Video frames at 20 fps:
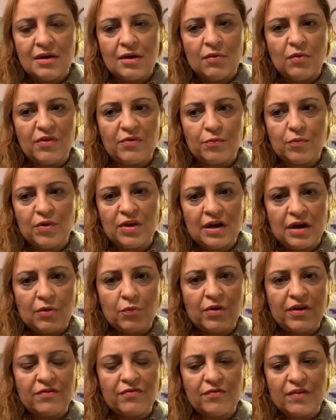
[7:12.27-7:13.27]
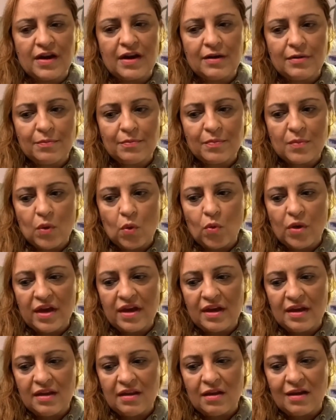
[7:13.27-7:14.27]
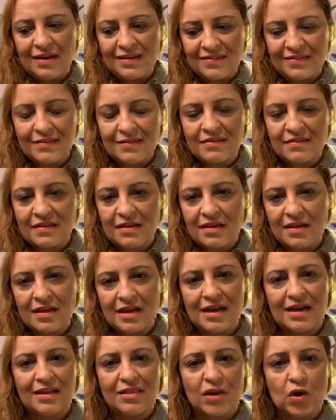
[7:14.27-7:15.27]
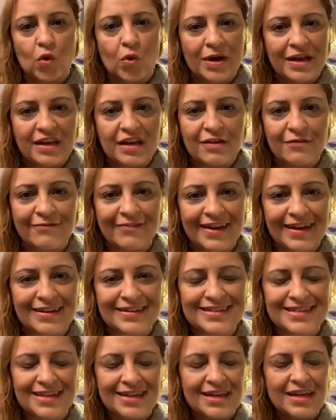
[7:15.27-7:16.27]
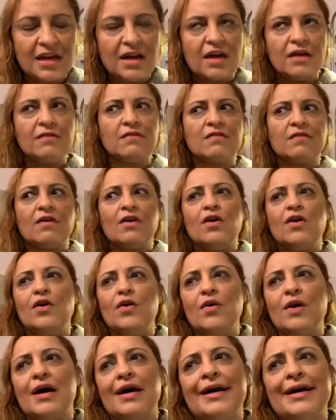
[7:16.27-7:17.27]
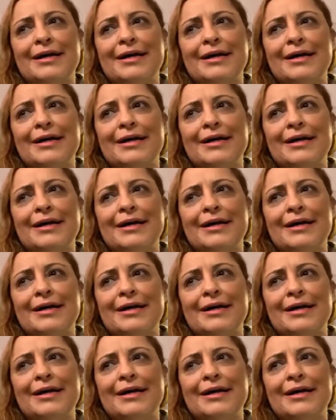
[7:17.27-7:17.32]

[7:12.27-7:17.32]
We're licensed the Queenie Effect, and so